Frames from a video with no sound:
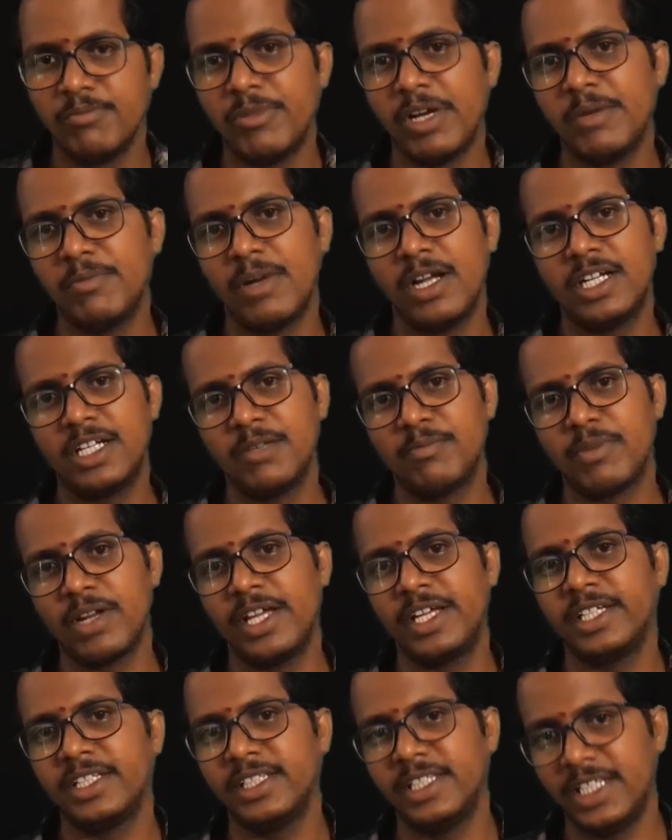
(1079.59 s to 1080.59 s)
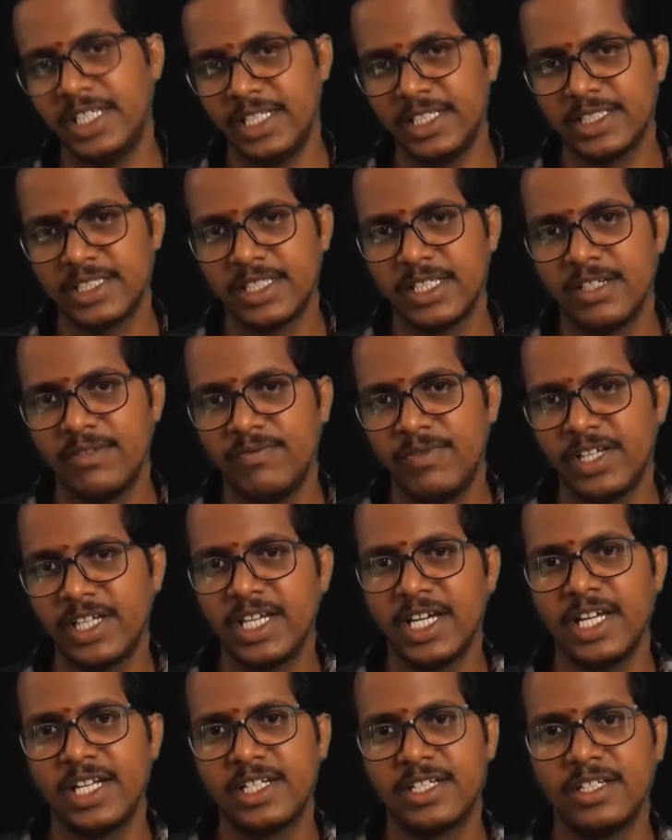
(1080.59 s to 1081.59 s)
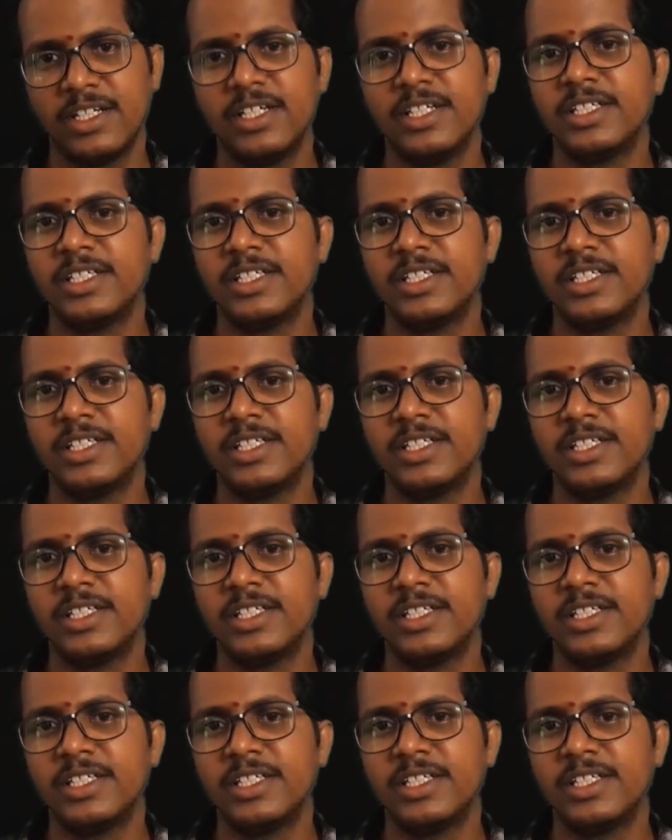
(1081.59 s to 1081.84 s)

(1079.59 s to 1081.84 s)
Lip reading: By multiplying these, we get